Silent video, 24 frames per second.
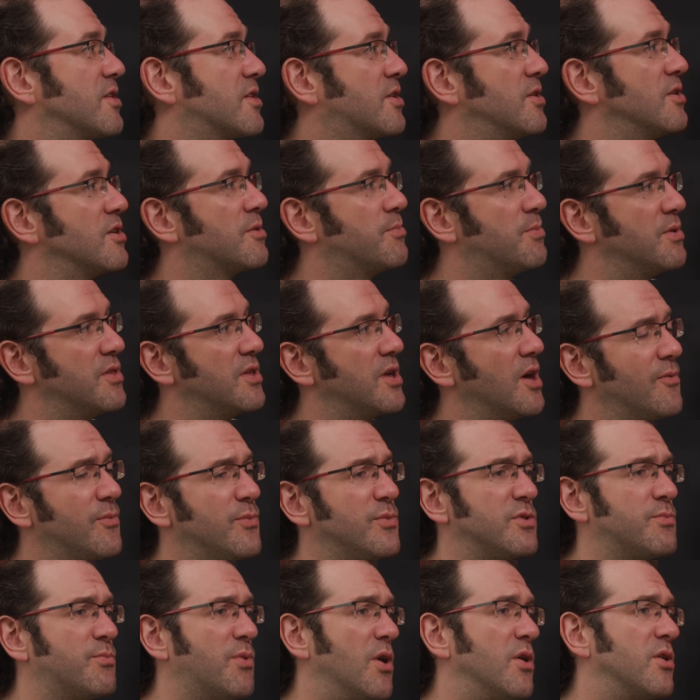to cook, but the oven was
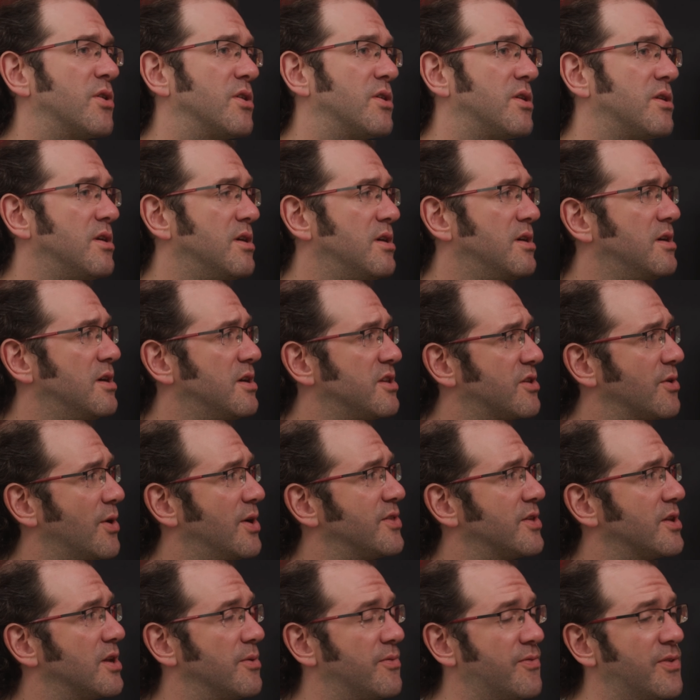broken, so I
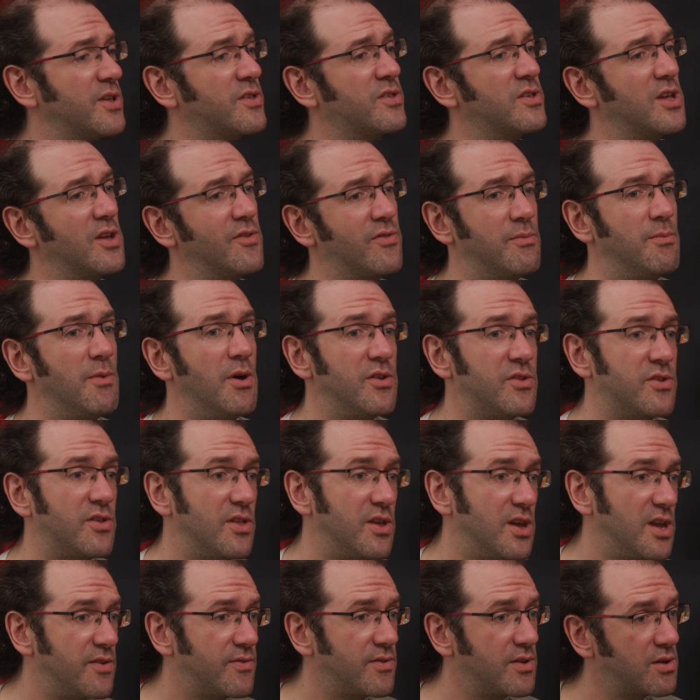ended up fixing it for most of the
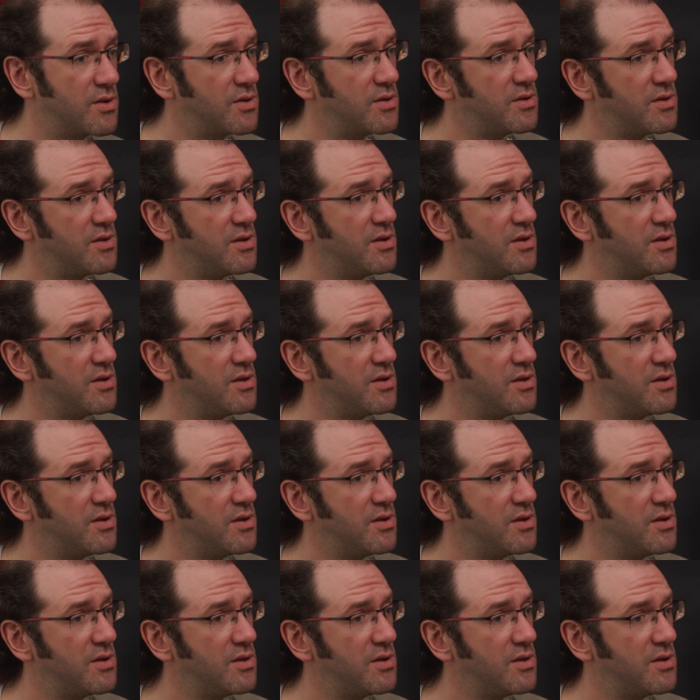evening.